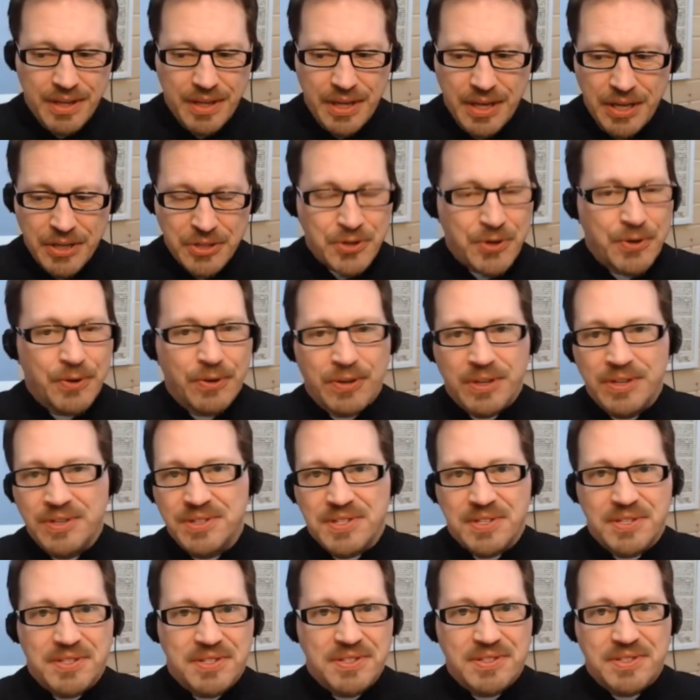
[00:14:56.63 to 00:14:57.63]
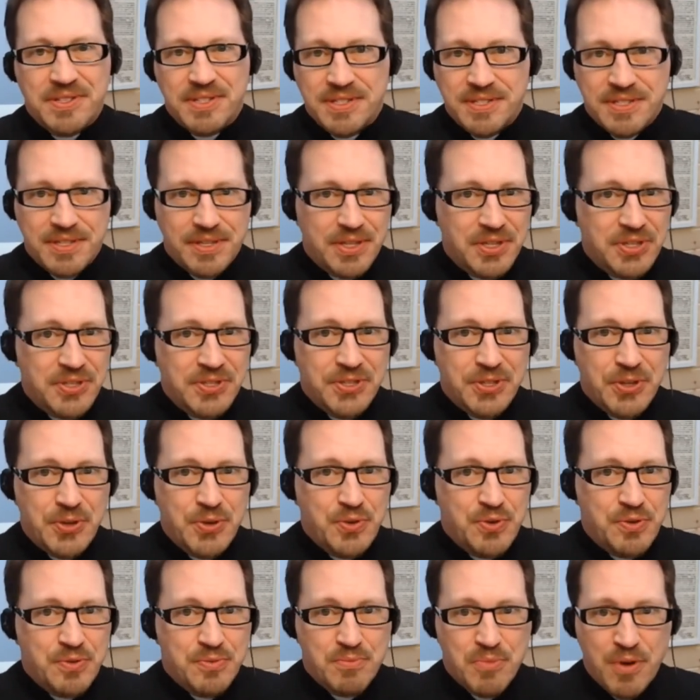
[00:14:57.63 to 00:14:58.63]
internal consistencies of these
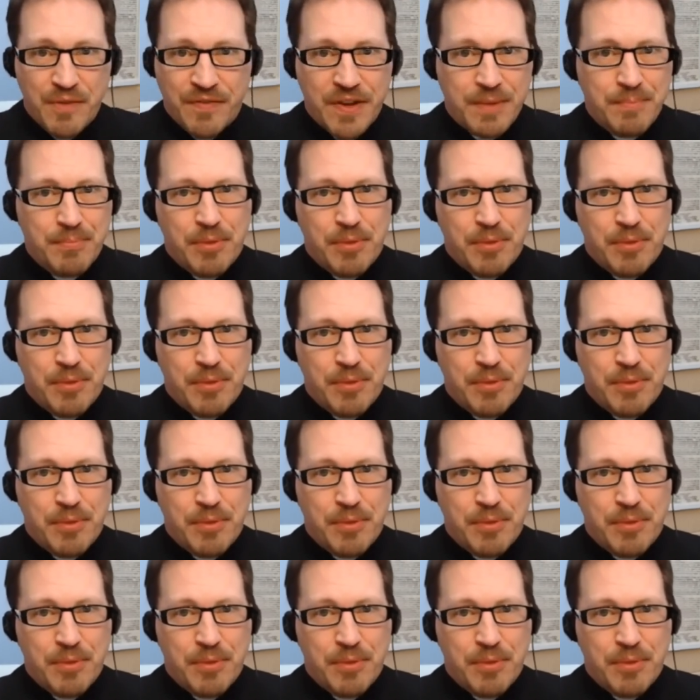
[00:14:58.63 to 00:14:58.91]
two moving